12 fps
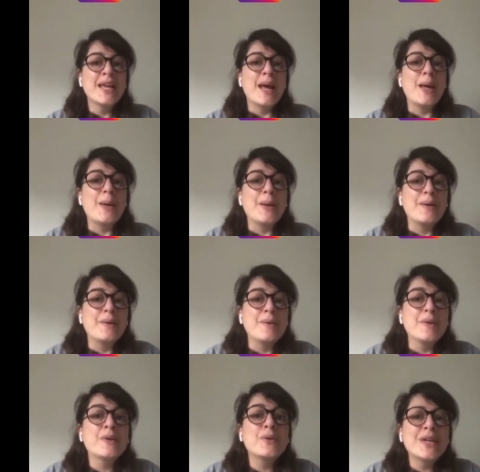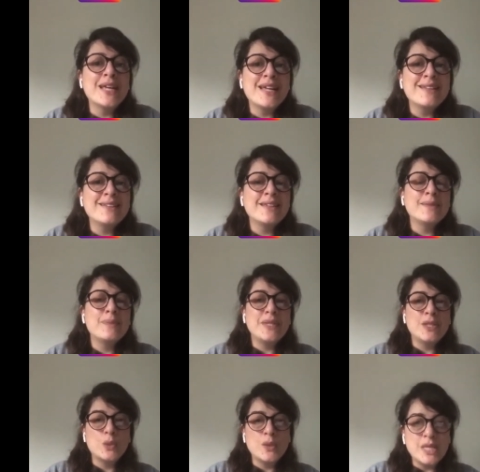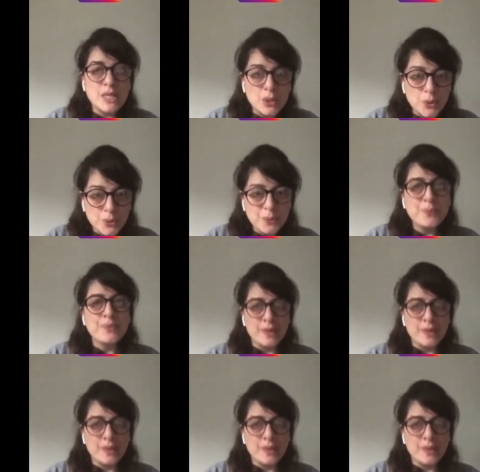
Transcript: uh, created between you